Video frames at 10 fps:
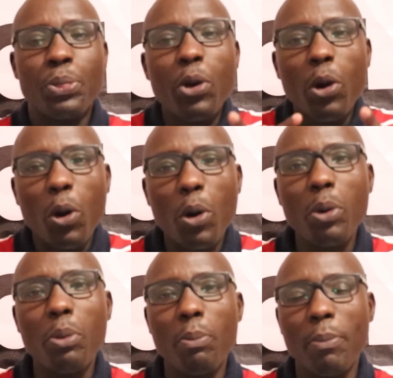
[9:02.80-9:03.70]

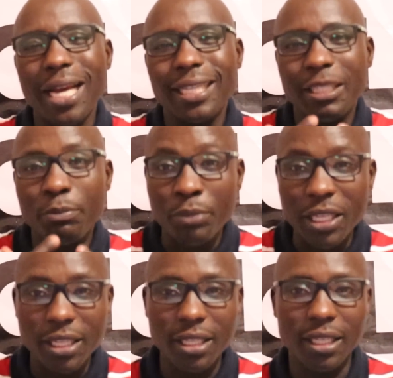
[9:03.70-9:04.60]
Joho might
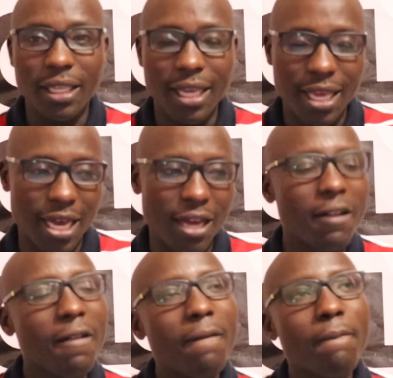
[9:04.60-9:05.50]
be
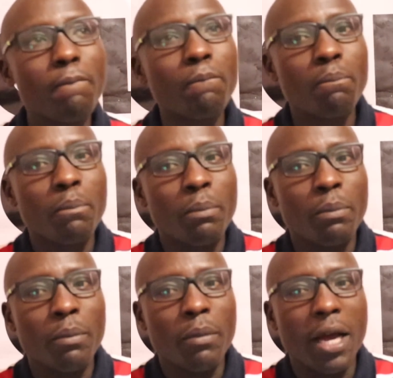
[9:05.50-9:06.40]
here
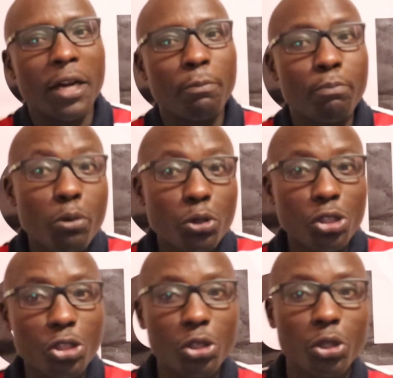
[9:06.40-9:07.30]
and
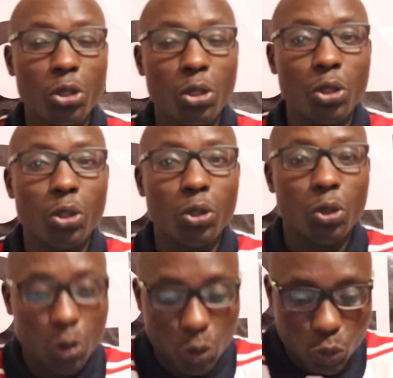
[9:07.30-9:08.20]
push
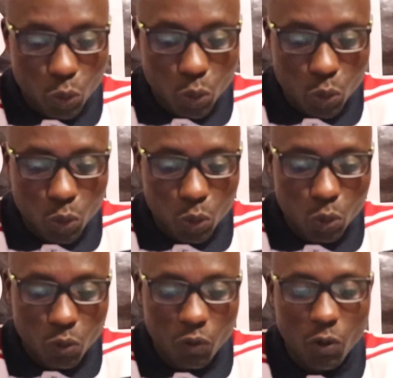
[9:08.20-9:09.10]

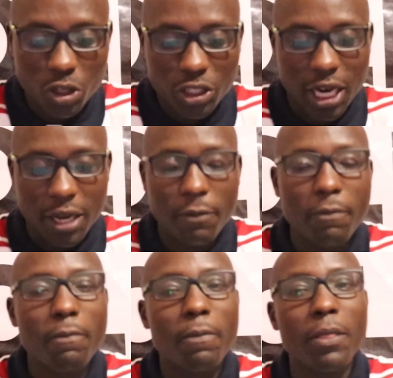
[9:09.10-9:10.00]
to falter.
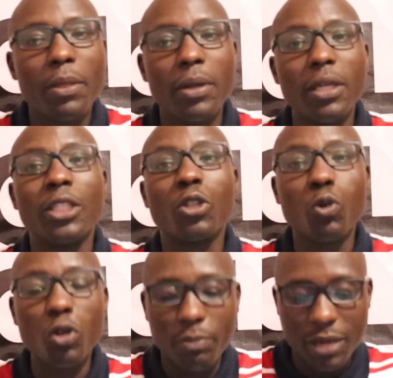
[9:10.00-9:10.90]
It
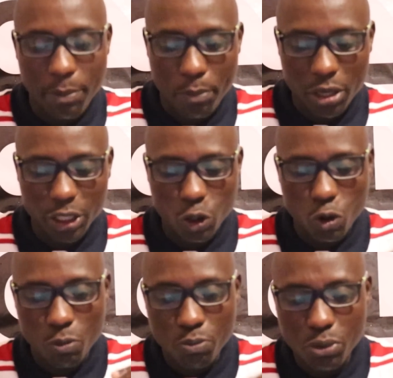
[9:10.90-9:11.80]
could be a
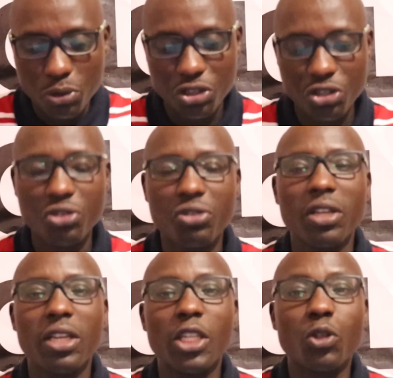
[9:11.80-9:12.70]
political push.
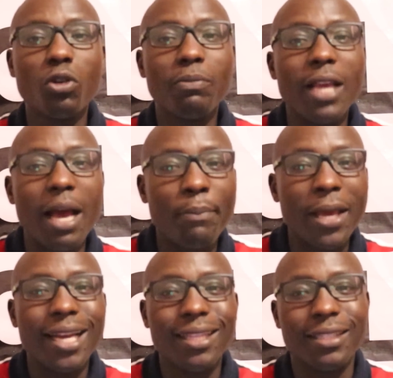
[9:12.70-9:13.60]
It could be a
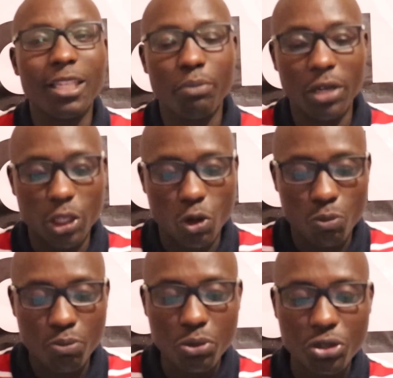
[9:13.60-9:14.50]
behind the scene
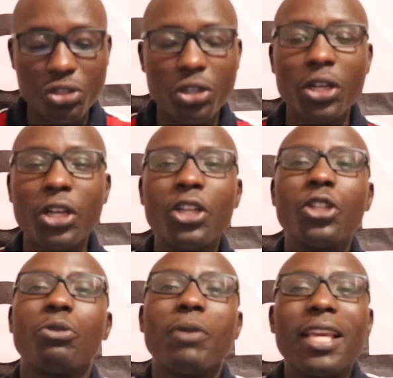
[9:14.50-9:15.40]
political push
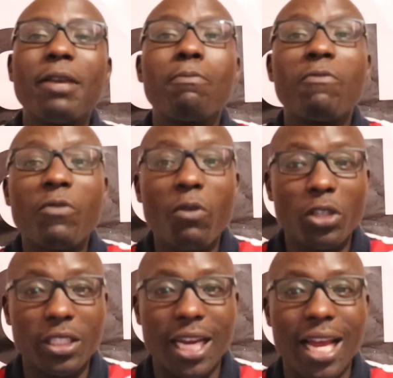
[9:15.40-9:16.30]
to make him
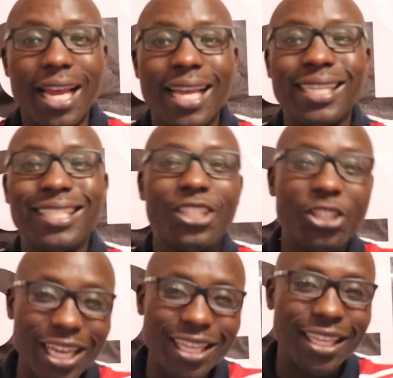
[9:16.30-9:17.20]
falter and
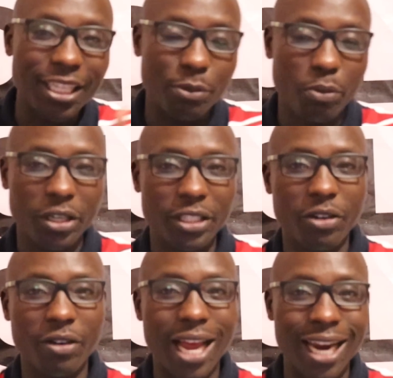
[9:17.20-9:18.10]
change his
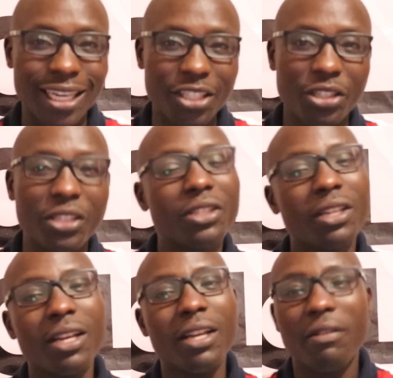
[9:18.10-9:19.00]
political
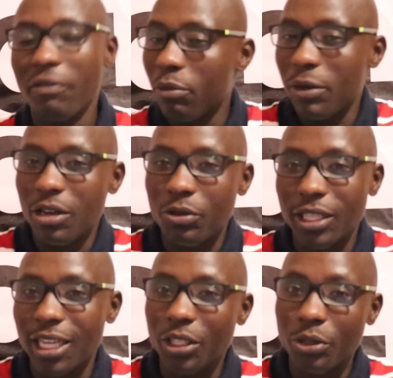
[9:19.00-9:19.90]
allegiance from Raila
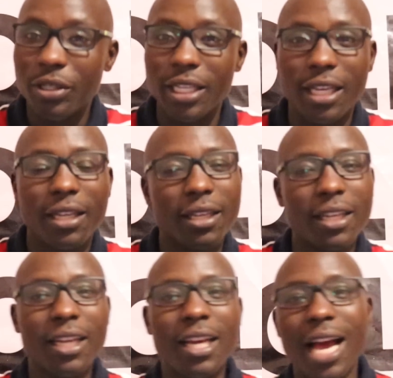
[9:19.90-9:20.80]
Odinga to UDA.
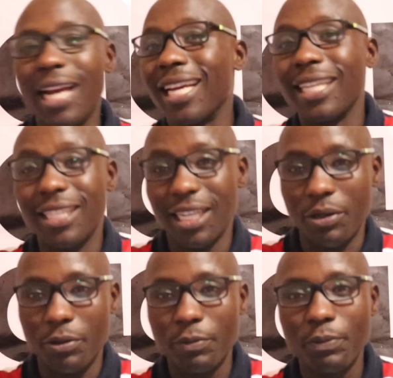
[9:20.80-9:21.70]
And I can
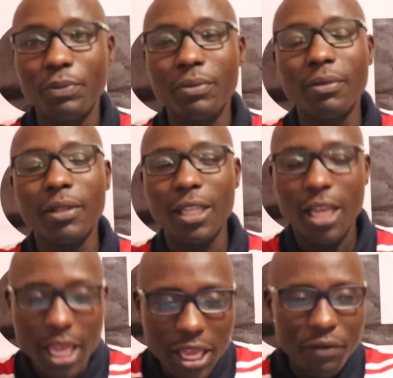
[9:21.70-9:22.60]
tell you,
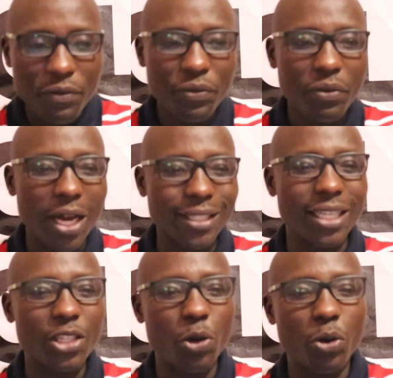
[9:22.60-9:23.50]
if
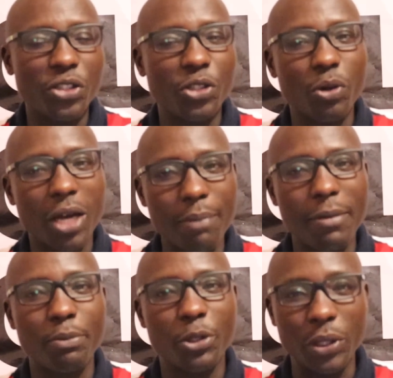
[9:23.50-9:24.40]
Hassan Joho is to
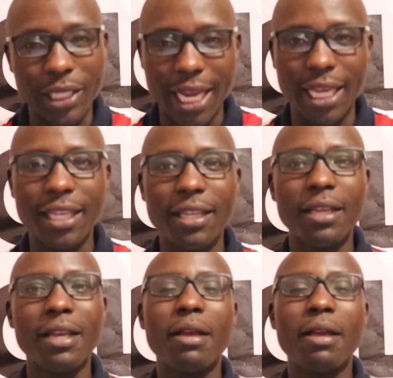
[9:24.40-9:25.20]
come up today,